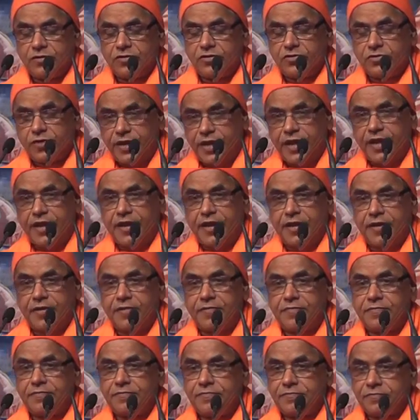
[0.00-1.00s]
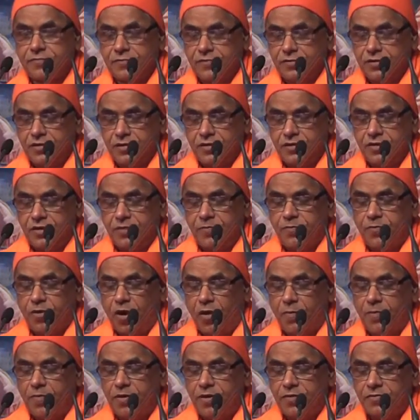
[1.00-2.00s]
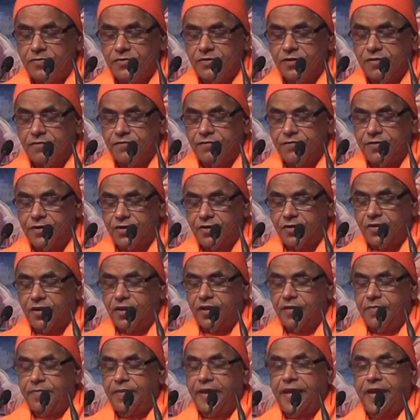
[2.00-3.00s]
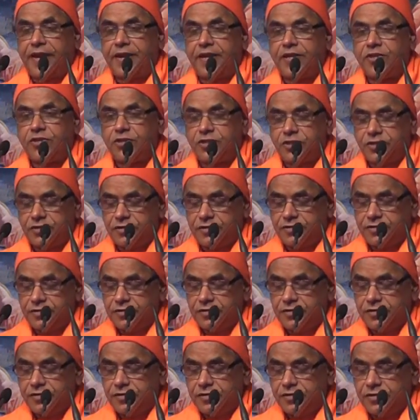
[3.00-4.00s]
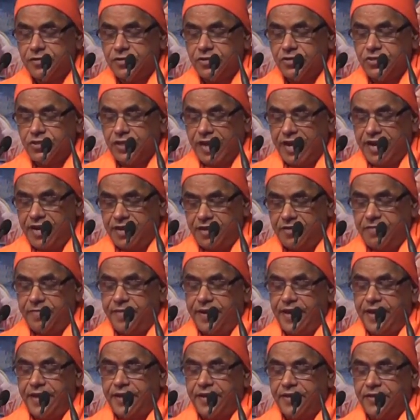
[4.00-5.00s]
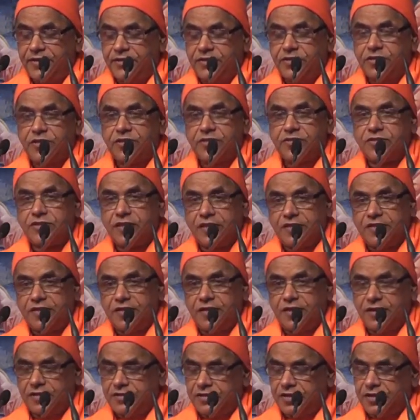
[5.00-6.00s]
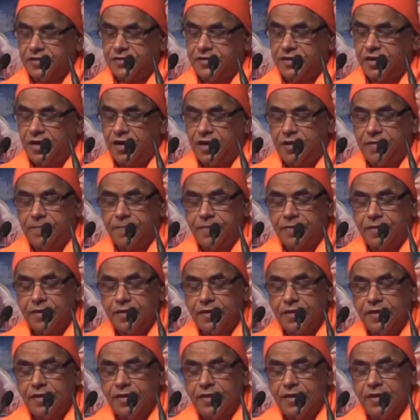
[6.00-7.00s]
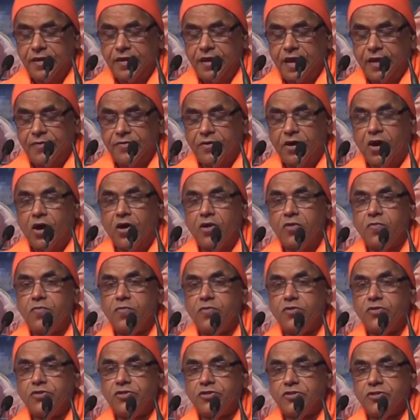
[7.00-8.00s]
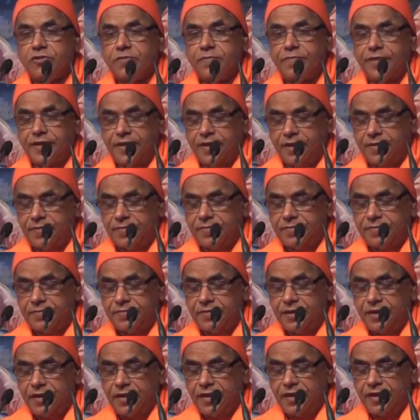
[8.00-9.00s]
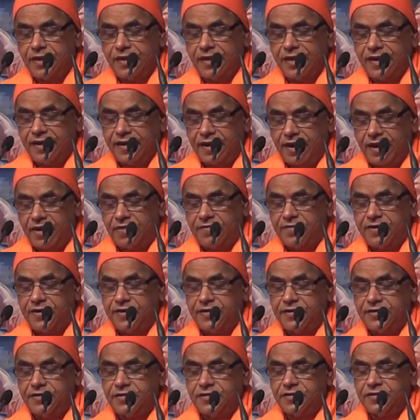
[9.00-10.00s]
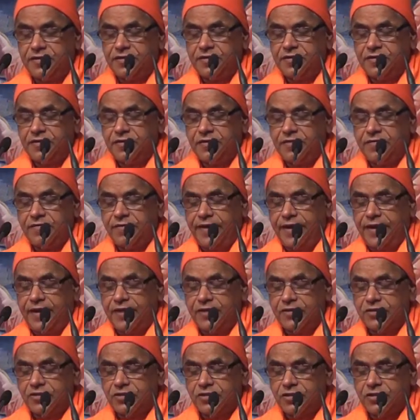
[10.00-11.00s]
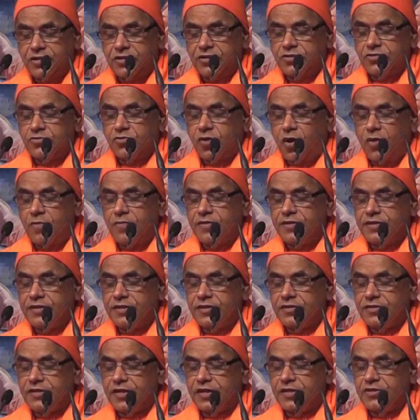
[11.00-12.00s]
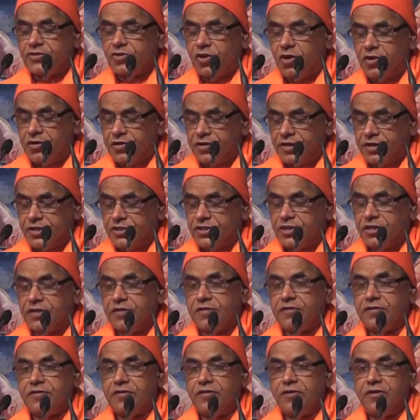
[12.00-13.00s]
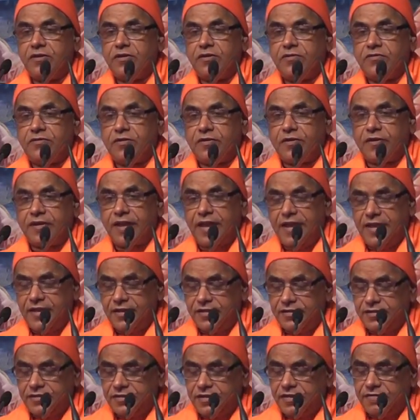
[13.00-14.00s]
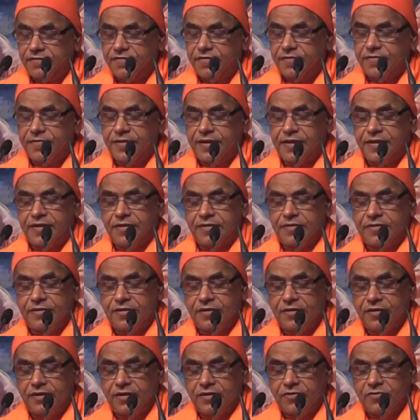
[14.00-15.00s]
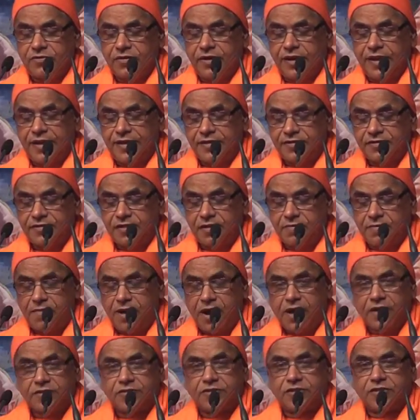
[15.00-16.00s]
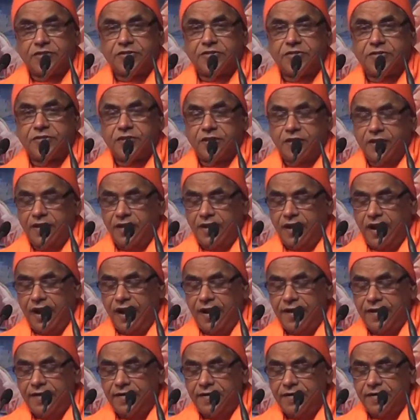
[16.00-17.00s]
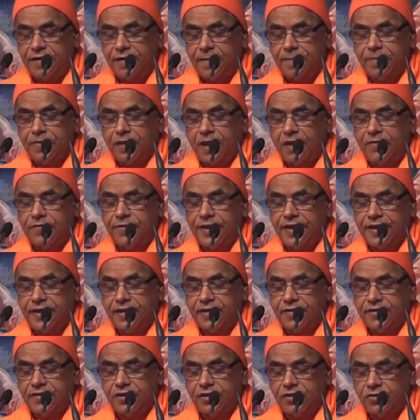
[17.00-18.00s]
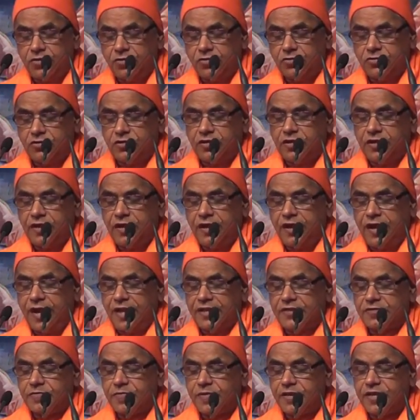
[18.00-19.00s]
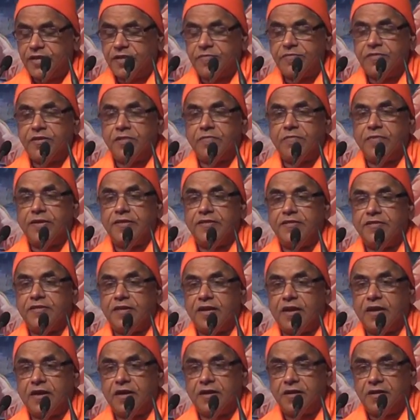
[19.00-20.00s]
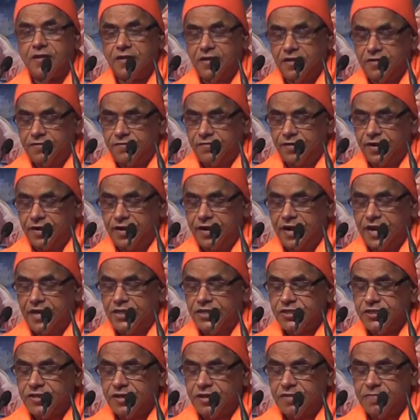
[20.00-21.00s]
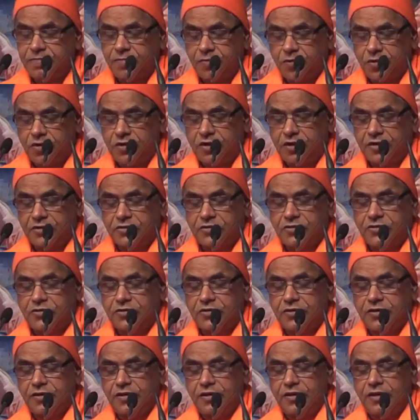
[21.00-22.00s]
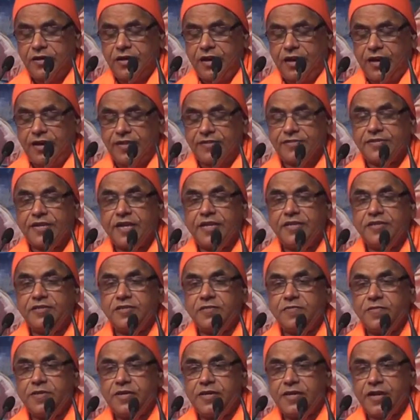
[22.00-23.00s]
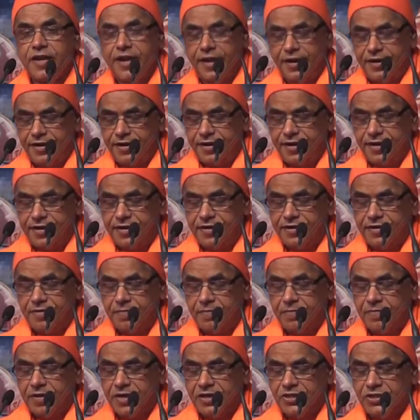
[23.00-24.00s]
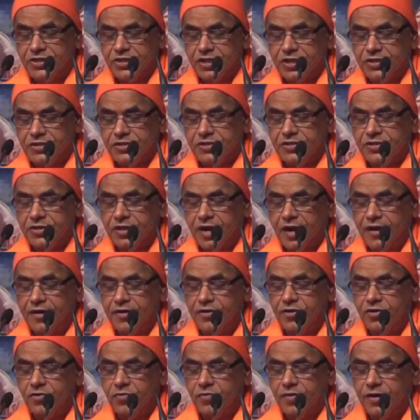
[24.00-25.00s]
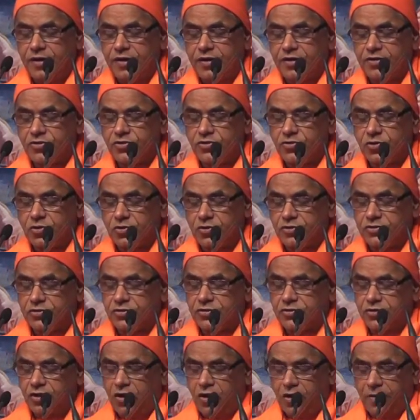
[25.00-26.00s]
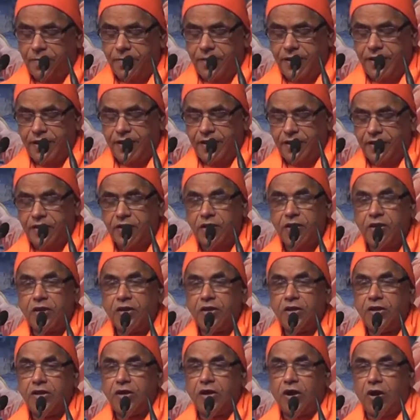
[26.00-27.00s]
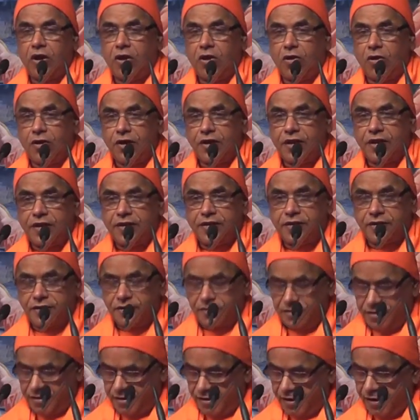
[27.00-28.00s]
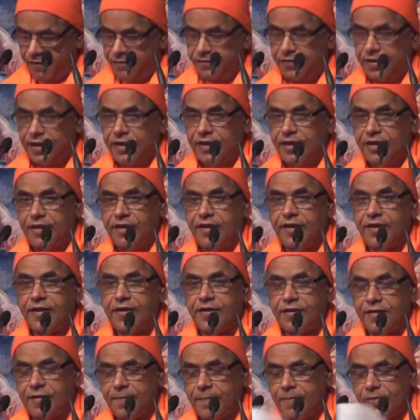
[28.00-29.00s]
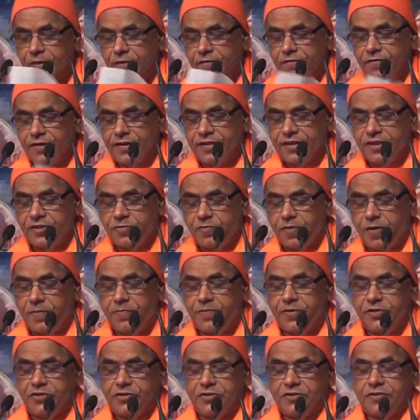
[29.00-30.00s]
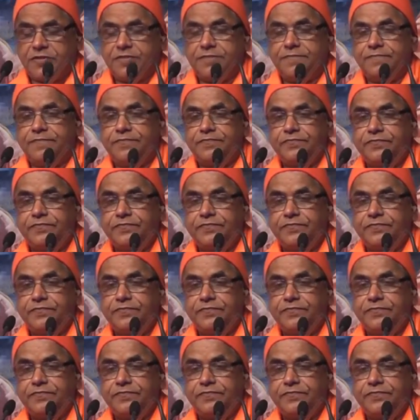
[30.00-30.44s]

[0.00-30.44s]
Today, the problems of widow remarriage, child marriage, sati, etc., have almost become irrelevant, whereas Swamiji's exhortation to raise the women, to raise the masses, and awaken the youth has become the mantra for national progress, and a sizable Indian budget and human resource are being allocated every year for this purpose.